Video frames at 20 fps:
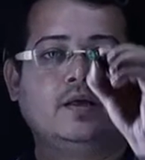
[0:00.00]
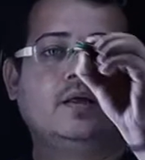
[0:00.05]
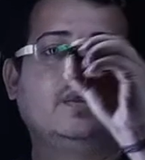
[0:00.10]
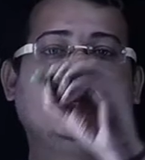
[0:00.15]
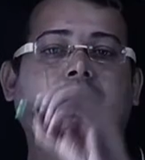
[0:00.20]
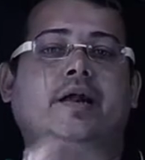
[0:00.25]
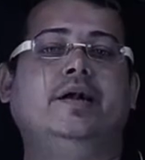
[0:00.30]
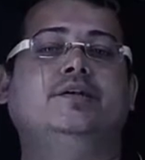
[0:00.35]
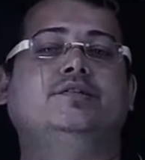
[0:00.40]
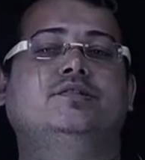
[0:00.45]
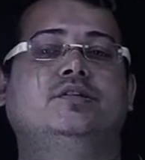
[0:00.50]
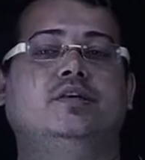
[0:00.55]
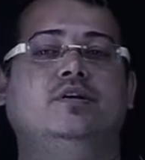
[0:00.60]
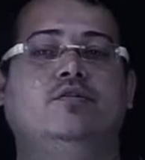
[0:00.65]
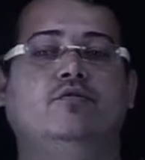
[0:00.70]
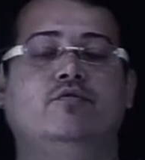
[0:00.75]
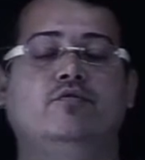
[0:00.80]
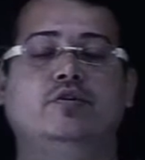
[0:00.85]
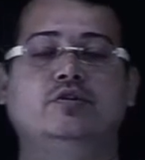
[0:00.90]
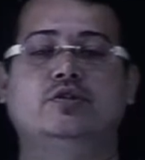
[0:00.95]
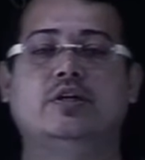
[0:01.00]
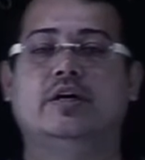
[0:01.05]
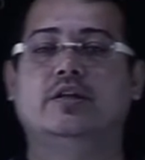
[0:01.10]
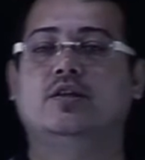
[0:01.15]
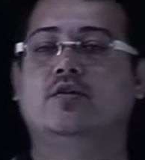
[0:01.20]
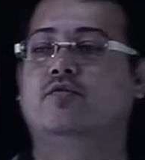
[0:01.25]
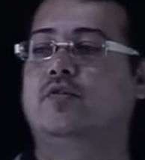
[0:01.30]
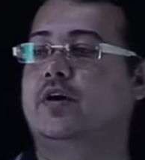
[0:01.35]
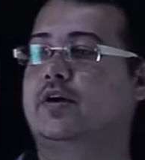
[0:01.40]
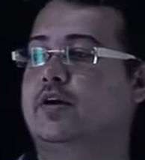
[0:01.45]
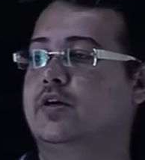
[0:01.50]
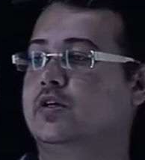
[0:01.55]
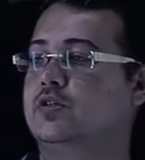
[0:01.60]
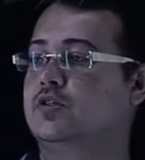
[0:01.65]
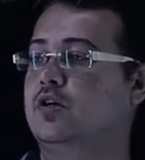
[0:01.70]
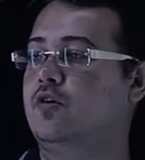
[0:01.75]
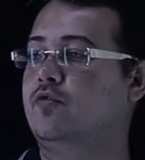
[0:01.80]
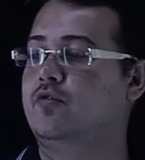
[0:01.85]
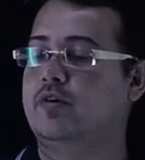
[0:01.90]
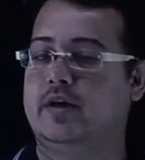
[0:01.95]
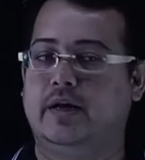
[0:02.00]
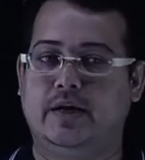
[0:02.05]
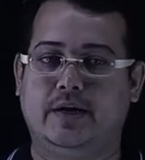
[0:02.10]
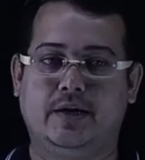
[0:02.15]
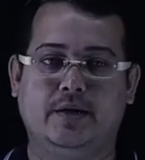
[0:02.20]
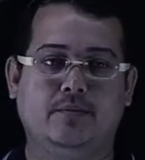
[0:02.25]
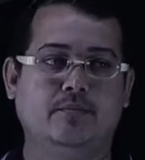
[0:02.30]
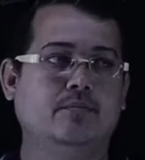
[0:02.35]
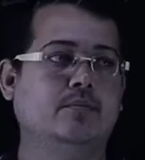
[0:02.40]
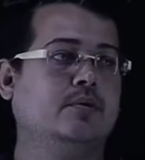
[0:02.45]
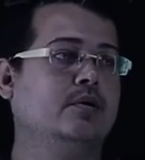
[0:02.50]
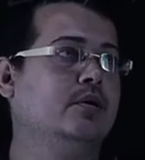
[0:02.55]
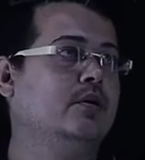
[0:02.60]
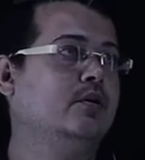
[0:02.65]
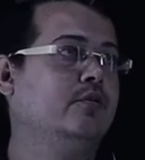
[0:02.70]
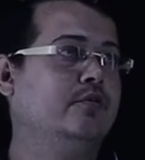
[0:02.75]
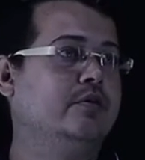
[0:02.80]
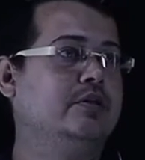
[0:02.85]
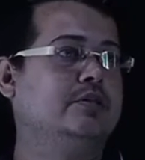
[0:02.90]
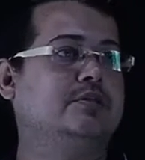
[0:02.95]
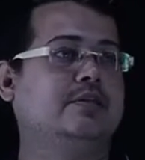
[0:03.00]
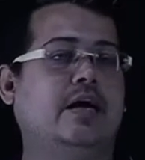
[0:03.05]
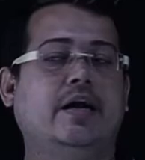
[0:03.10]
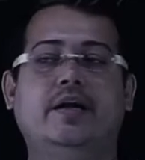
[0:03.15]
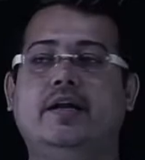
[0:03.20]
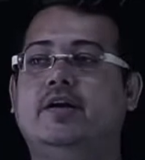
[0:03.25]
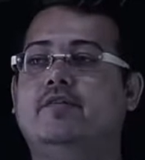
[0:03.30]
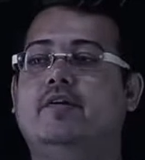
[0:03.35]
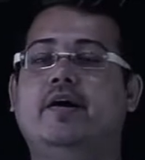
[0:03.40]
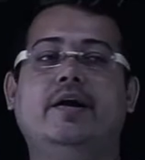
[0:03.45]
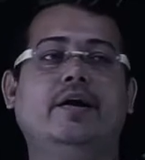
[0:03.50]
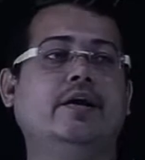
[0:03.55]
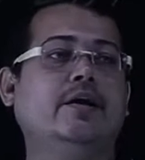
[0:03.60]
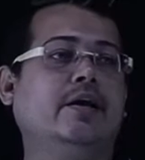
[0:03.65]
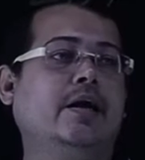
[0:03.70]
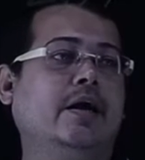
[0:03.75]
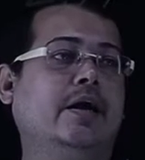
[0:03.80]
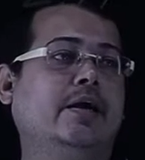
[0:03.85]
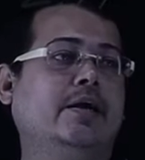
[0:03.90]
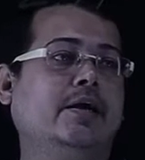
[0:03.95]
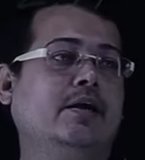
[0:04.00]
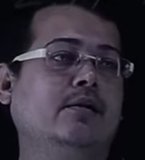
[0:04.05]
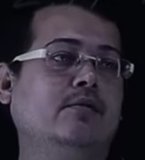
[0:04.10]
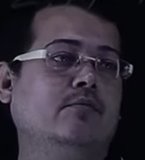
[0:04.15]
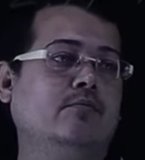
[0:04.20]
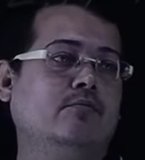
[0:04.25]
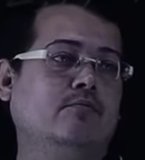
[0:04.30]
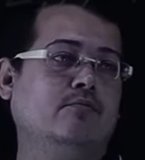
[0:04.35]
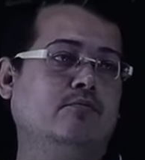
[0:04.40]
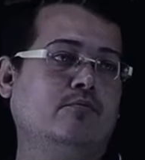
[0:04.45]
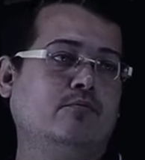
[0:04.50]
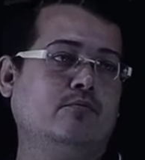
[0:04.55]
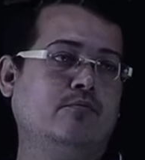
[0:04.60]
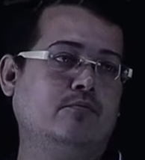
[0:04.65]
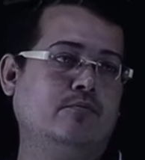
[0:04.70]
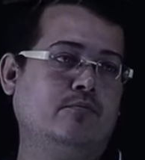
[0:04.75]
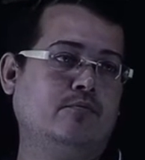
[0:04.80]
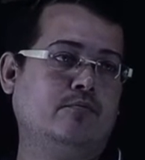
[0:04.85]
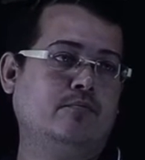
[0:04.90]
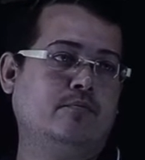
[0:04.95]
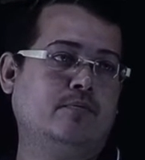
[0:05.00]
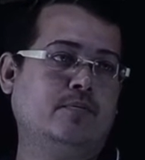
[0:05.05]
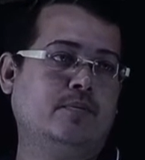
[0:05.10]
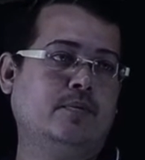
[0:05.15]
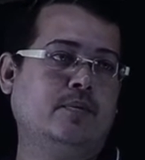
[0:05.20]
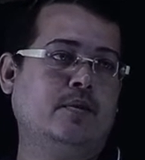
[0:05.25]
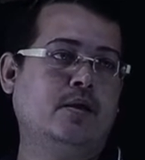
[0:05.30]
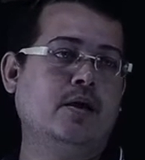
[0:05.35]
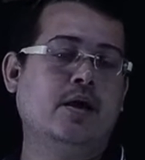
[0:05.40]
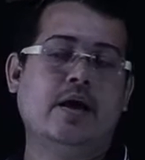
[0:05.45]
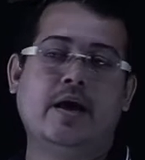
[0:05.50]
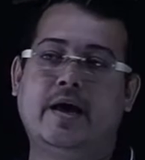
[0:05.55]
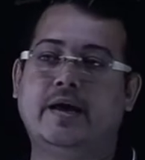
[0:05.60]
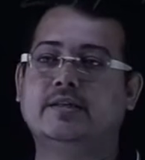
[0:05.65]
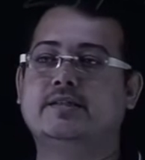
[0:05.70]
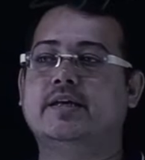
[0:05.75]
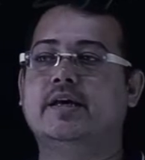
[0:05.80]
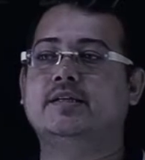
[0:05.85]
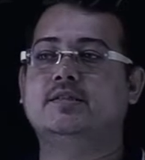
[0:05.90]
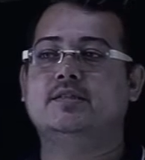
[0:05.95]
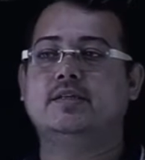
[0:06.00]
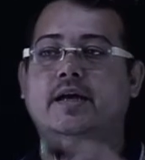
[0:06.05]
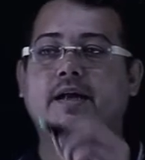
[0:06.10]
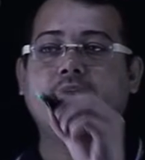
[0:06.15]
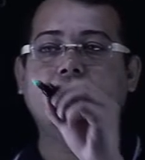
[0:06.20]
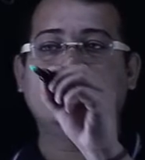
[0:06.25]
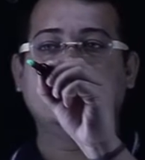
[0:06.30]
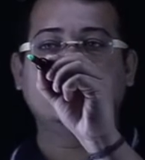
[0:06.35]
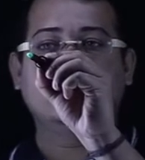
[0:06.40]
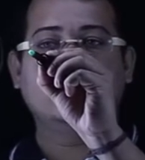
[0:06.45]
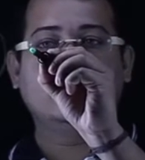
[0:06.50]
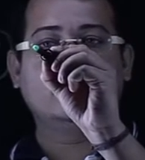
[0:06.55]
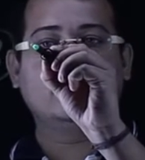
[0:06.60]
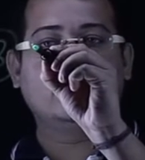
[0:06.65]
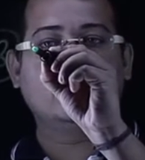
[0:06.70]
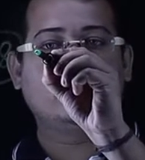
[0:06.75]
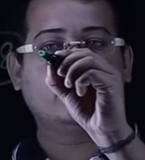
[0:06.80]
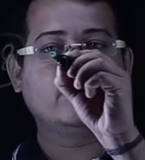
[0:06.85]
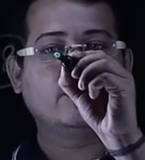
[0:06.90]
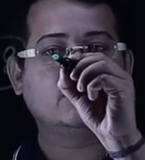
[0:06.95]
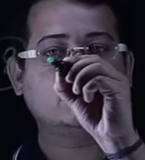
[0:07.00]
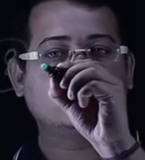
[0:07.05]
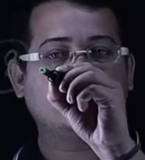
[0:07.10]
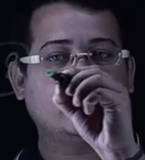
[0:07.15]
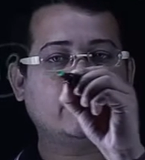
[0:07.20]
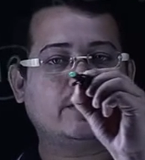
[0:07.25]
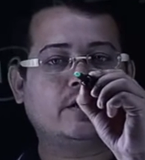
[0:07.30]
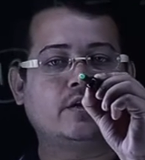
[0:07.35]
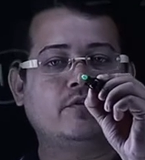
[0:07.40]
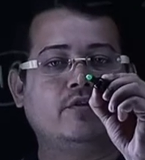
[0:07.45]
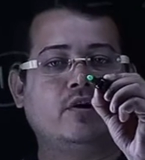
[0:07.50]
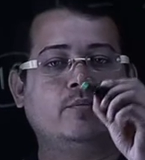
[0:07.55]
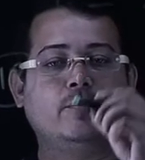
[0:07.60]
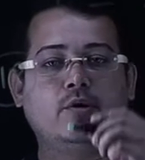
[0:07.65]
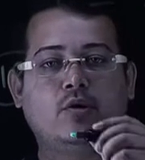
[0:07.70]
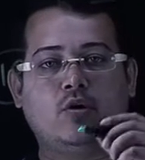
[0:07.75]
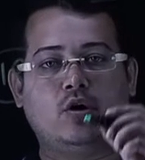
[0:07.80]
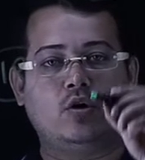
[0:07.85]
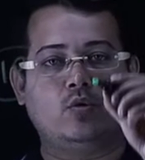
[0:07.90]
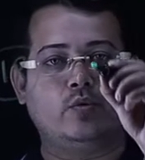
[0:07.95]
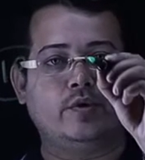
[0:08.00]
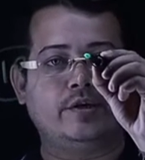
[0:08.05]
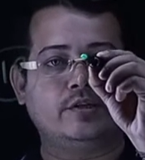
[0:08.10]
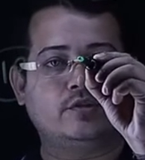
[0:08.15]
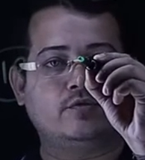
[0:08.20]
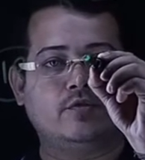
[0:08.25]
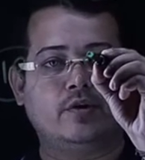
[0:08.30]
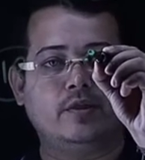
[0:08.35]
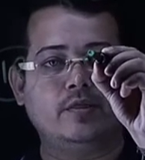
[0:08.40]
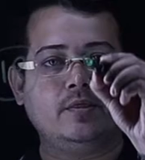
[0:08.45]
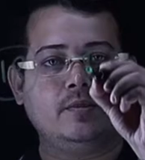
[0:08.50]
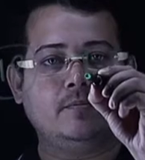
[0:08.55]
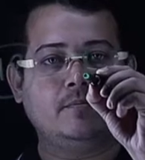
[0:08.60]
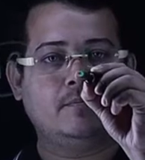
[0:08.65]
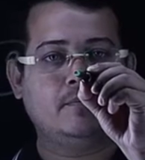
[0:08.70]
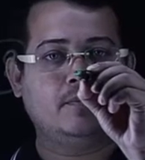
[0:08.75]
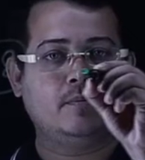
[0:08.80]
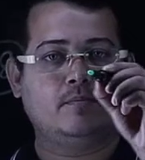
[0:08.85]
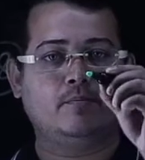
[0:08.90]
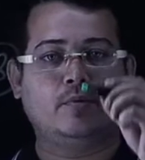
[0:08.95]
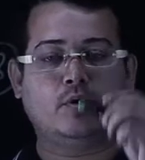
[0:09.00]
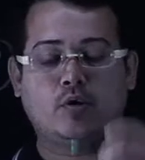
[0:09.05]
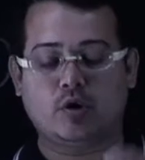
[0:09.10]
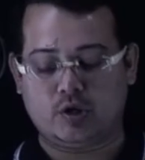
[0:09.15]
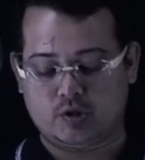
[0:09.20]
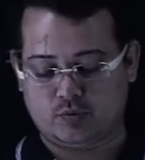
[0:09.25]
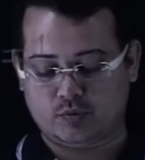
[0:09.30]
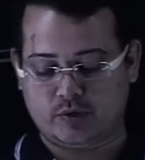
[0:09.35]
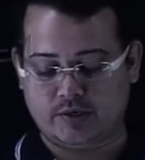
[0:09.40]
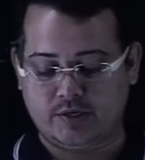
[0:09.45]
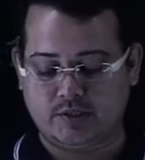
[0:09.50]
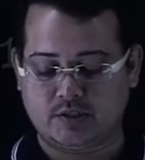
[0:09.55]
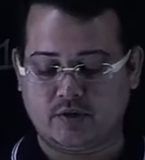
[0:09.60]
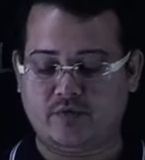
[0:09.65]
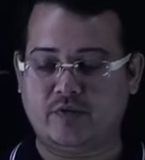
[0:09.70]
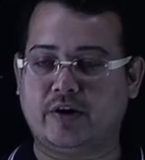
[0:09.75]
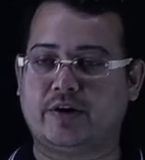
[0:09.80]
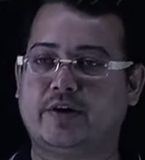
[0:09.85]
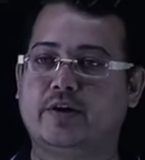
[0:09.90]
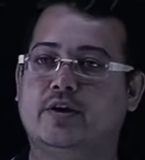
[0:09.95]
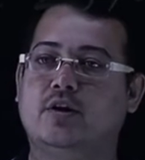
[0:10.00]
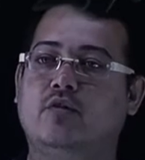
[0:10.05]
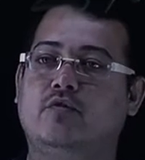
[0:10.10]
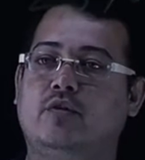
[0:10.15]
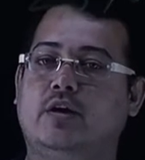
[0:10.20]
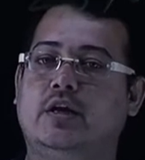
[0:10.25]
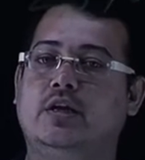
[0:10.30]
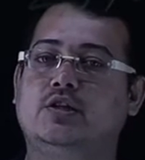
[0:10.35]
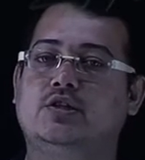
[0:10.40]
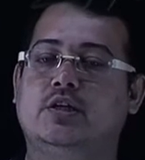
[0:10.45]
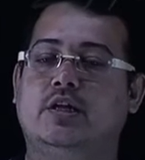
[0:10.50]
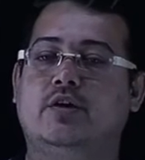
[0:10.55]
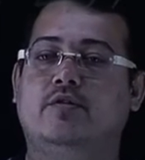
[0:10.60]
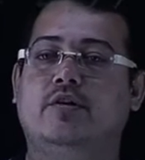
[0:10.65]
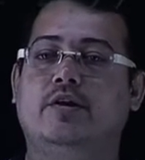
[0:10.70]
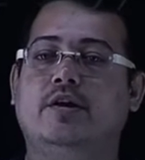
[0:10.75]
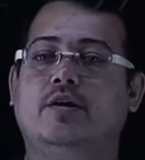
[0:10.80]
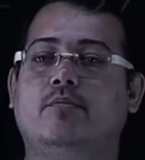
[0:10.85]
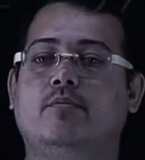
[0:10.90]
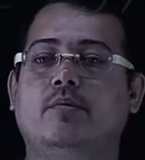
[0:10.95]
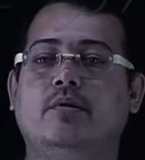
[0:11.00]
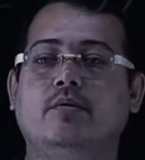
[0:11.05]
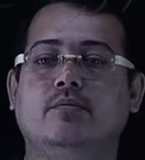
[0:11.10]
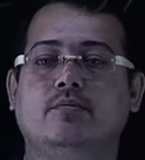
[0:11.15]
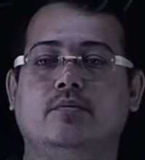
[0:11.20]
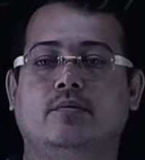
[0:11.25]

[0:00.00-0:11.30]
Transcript: Let's see which are the factors of 18. We will start dividing 18. As I said, the first factor will be always 1 because 1 is a factor of each and every number.